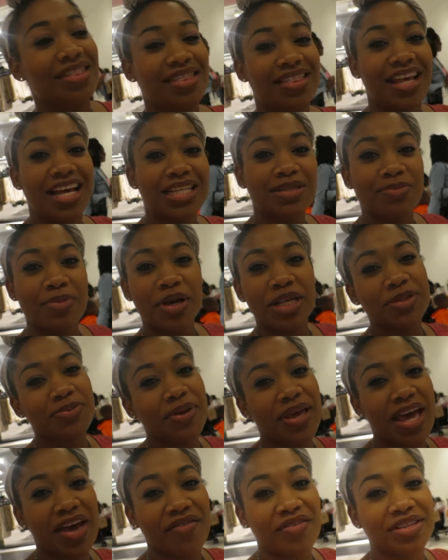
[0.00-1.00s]
They must
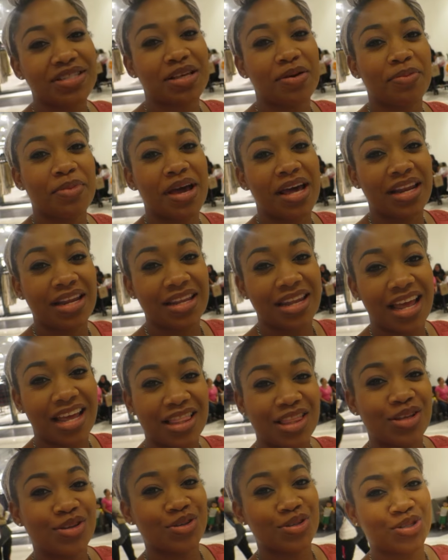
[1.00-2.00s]
be having some kind of
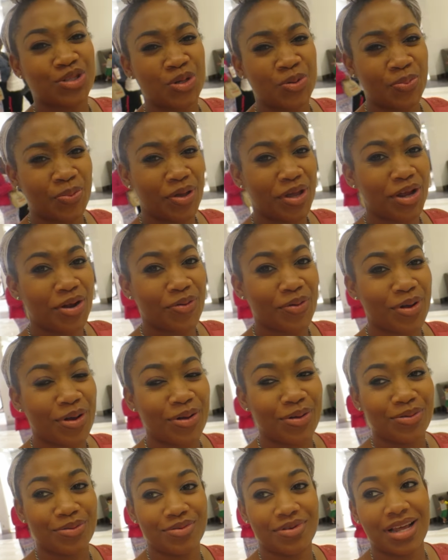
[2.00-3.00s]
like little superhero,
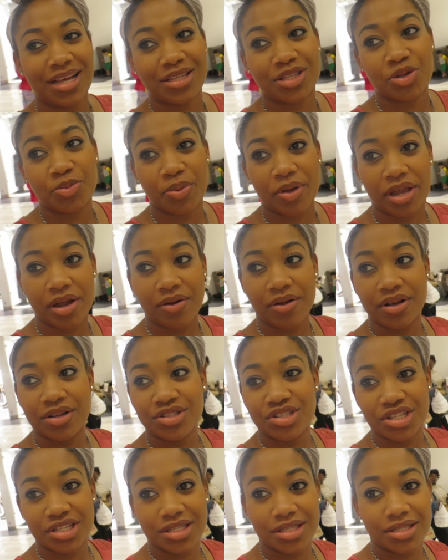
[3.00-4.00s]
not superhero,
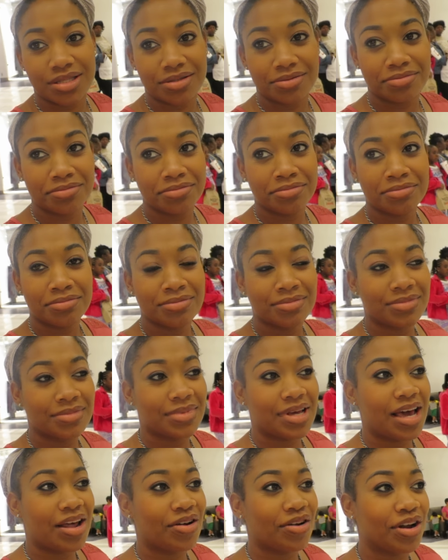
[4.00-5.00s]
just,
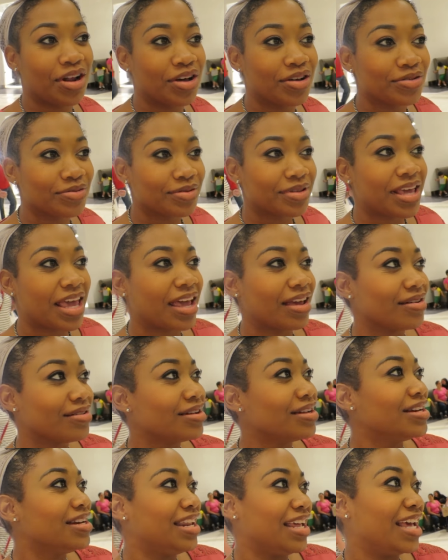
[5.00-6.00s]
I don't
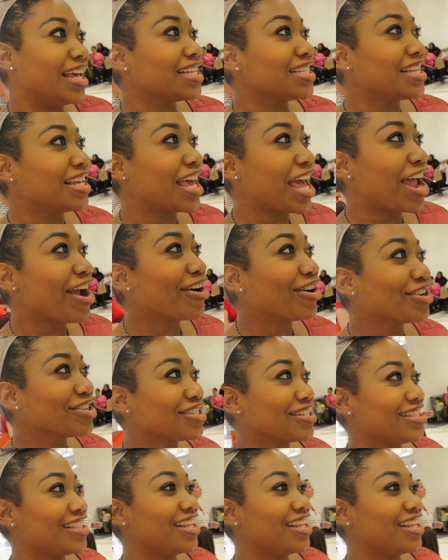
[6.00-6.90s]
know, Disney character